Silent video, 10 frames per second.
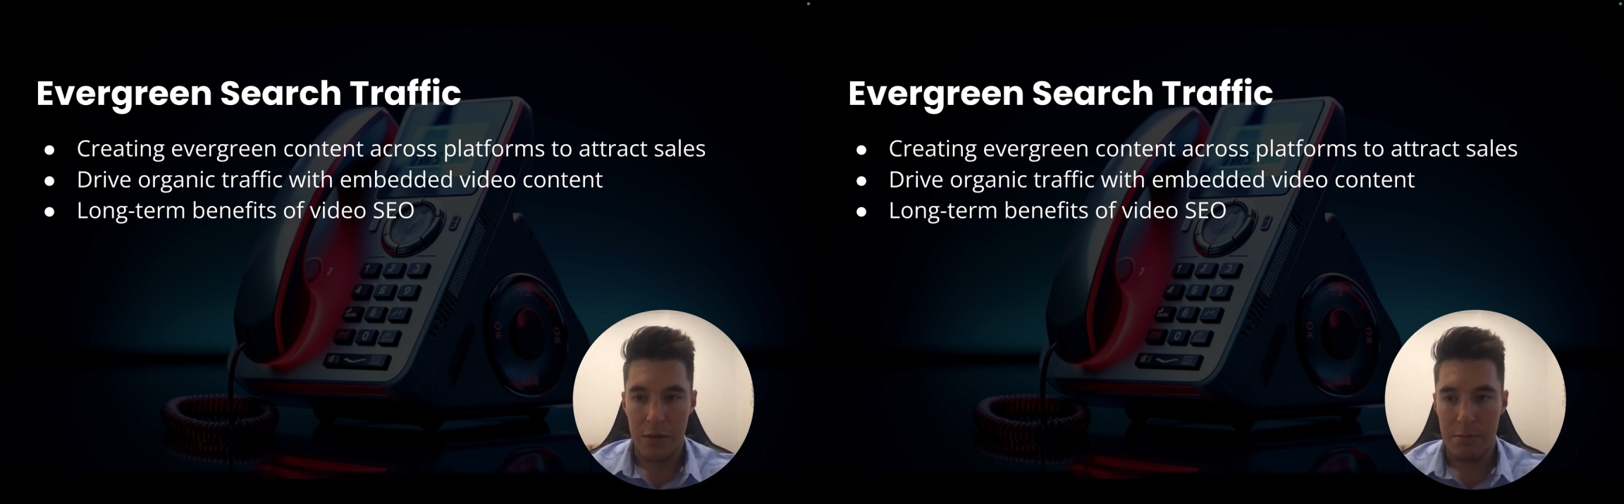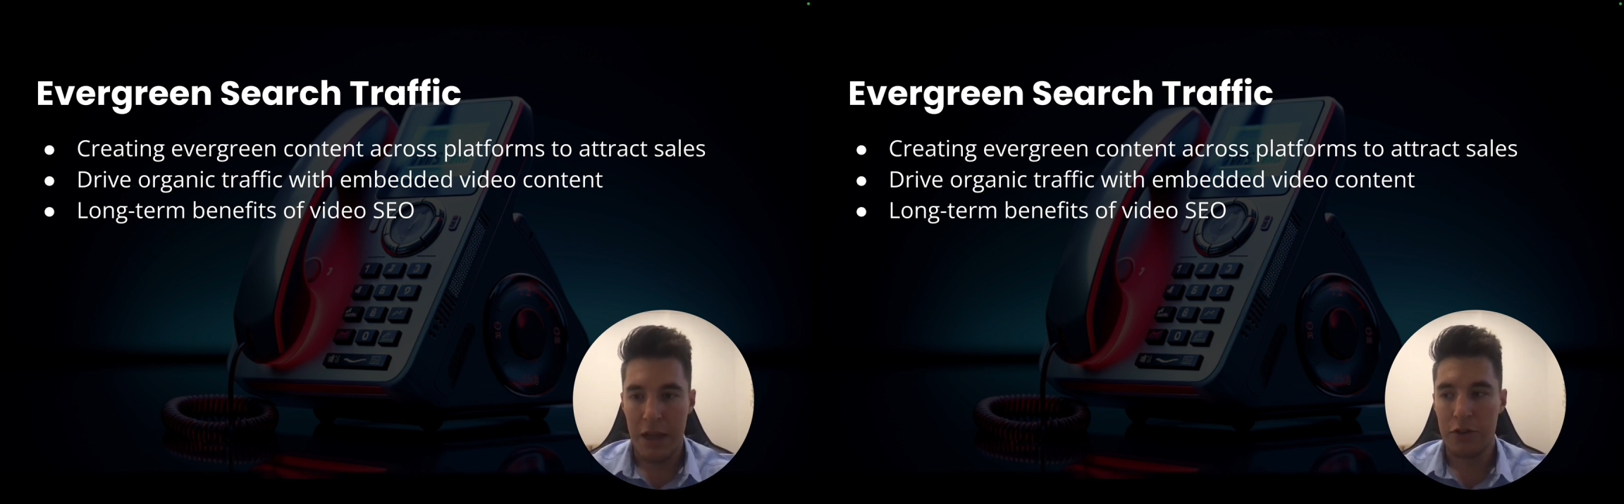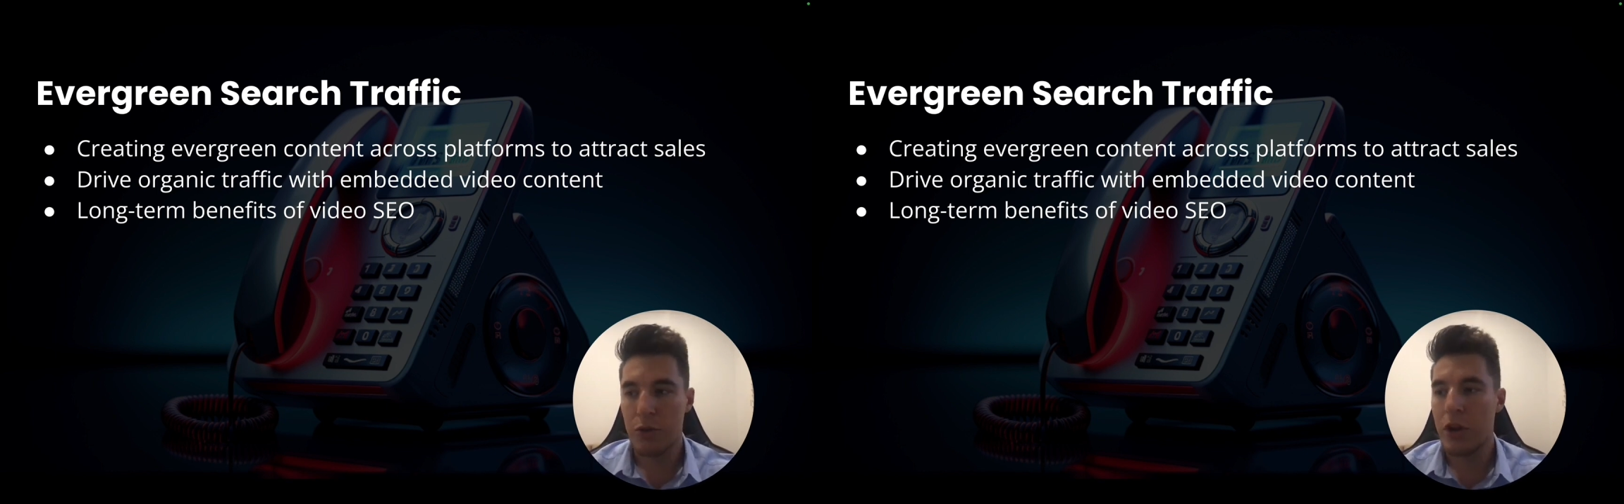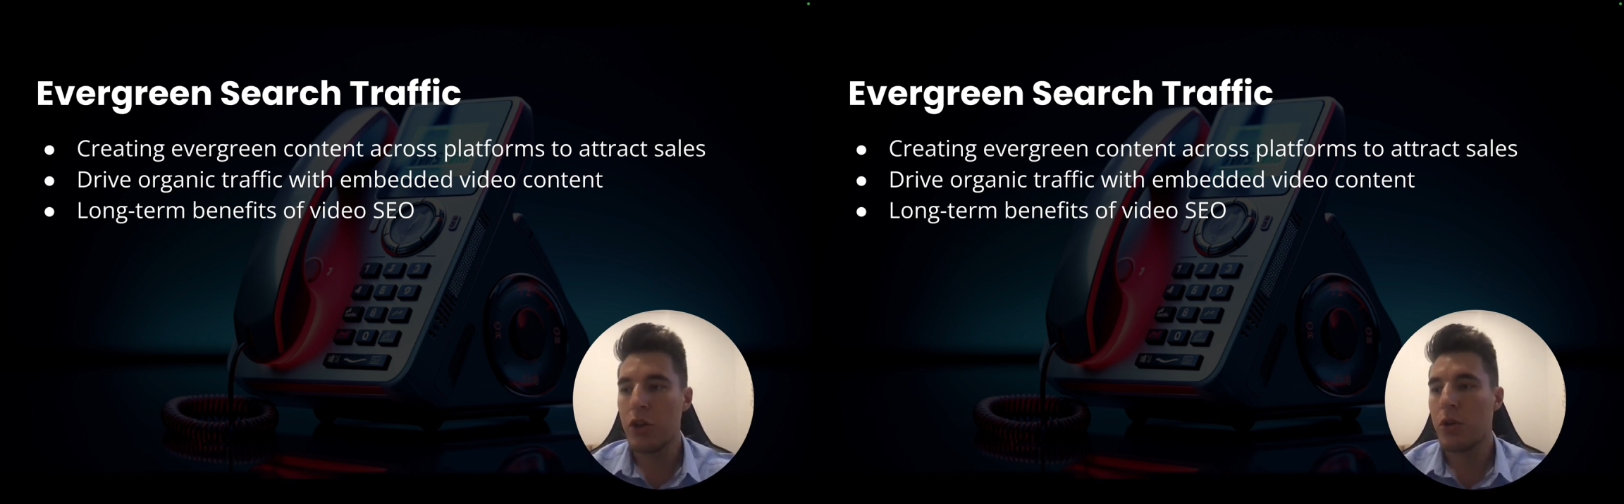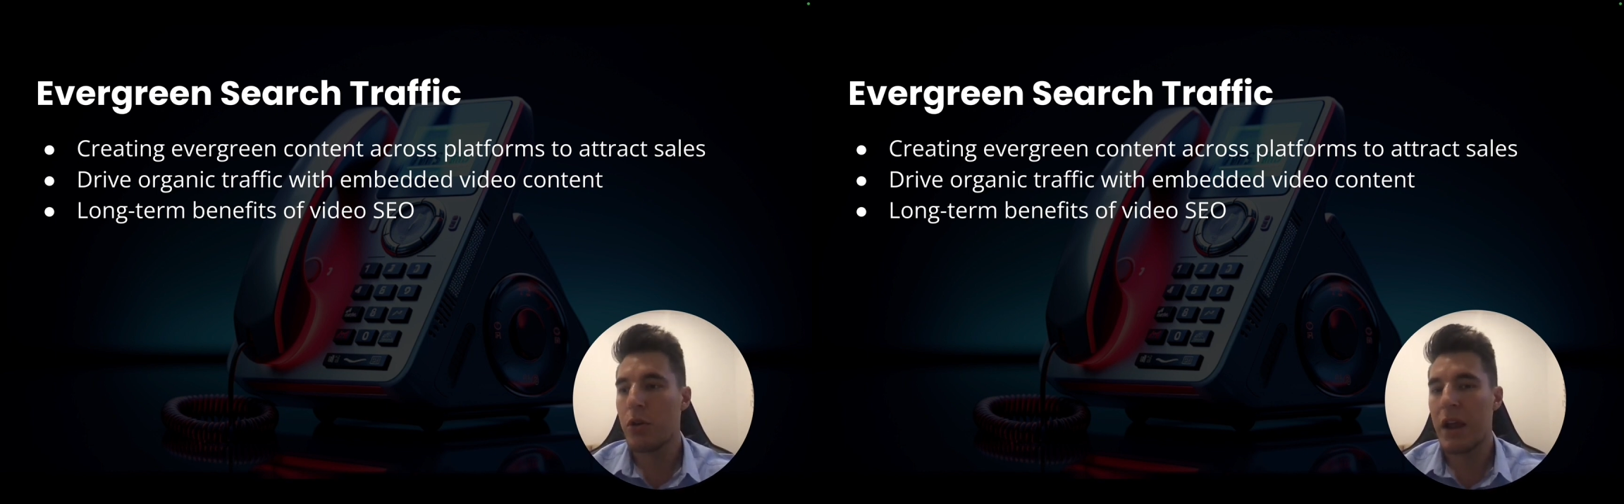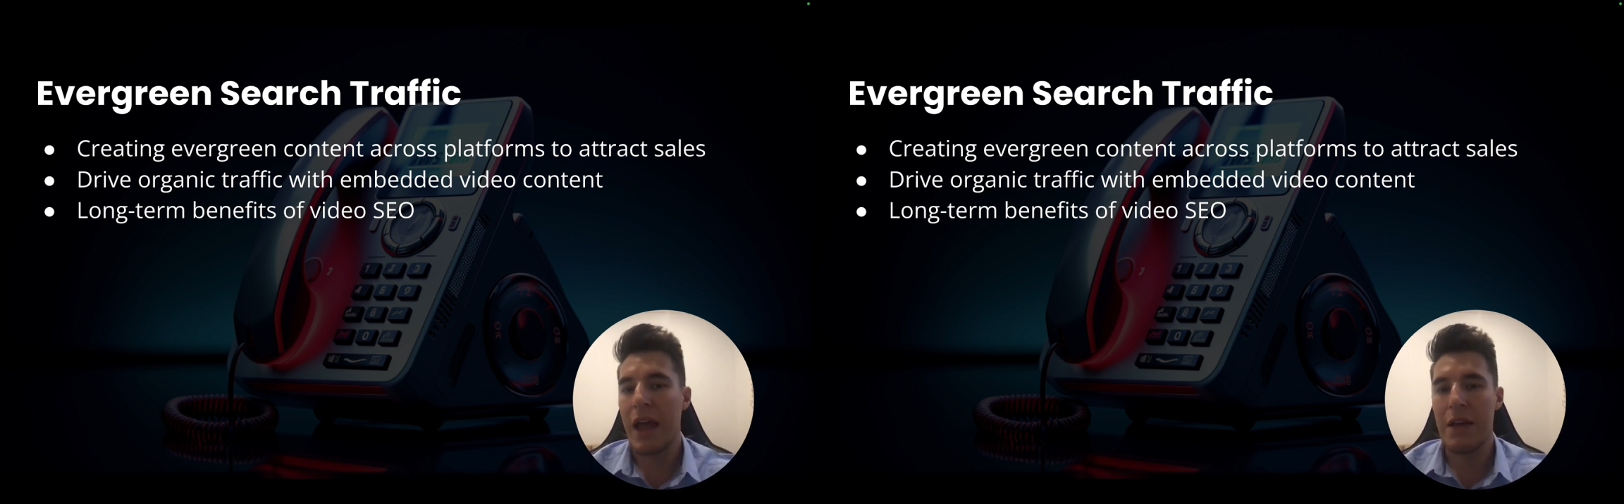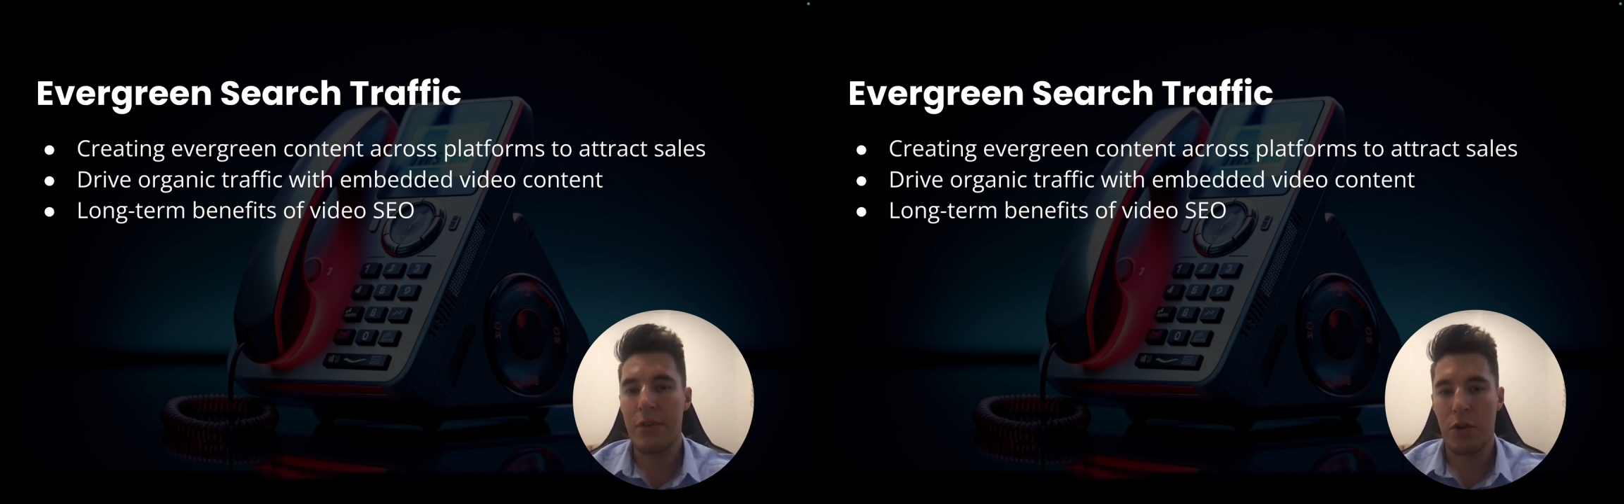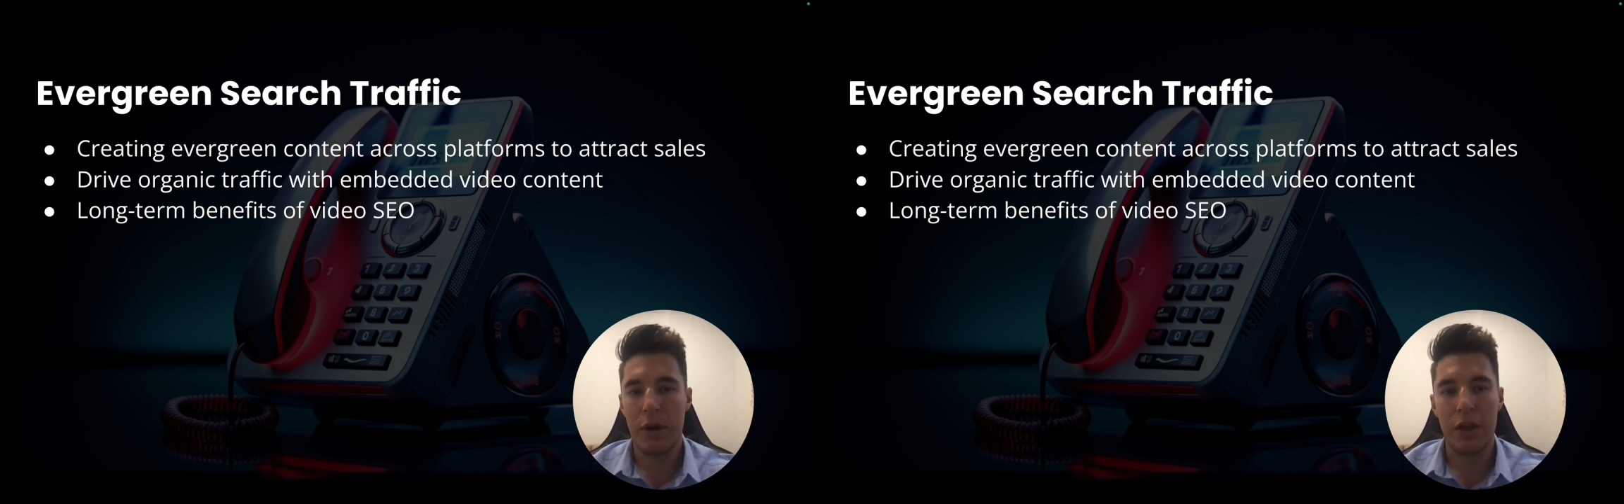make sure that you create
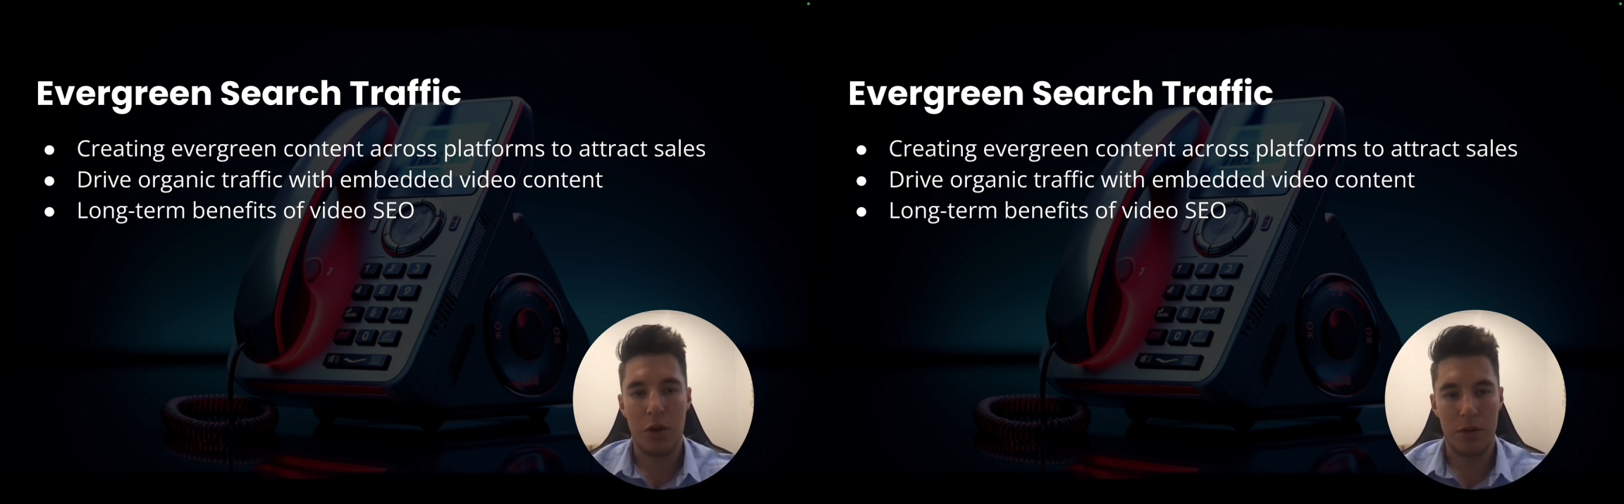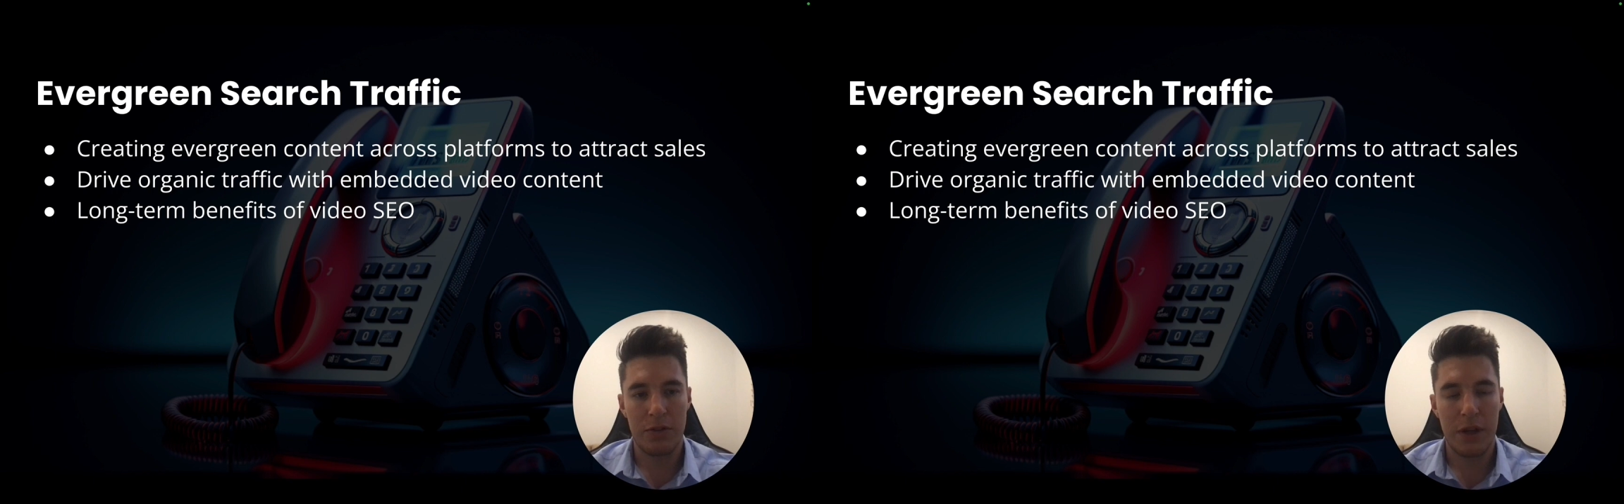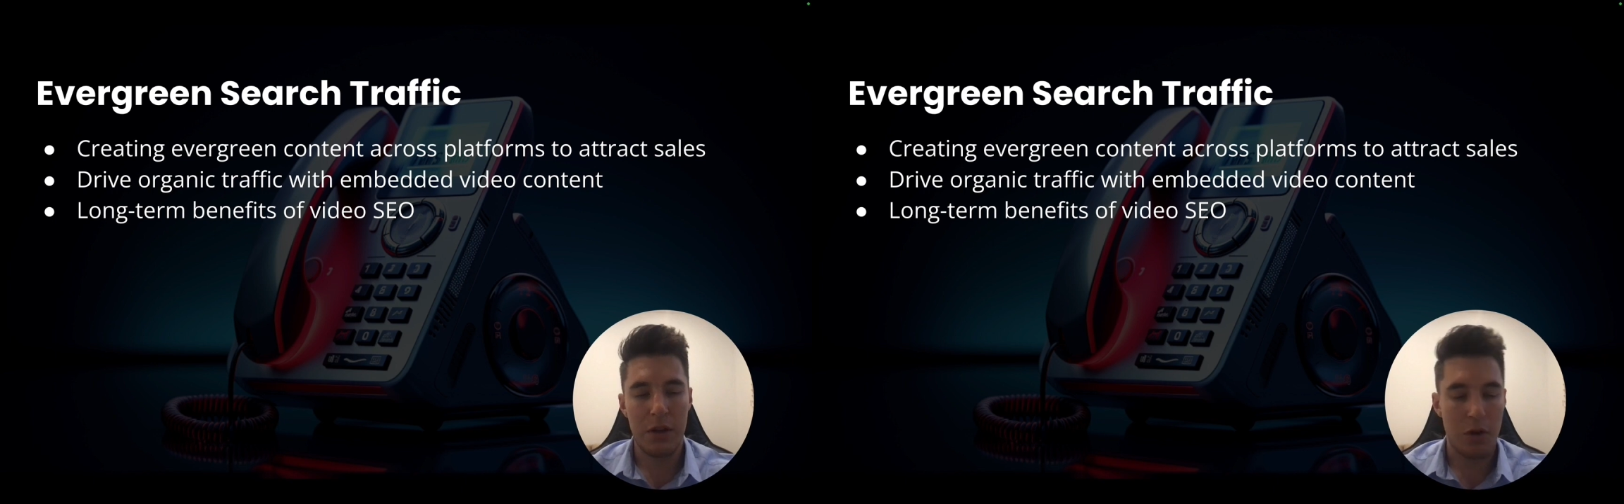evergreen content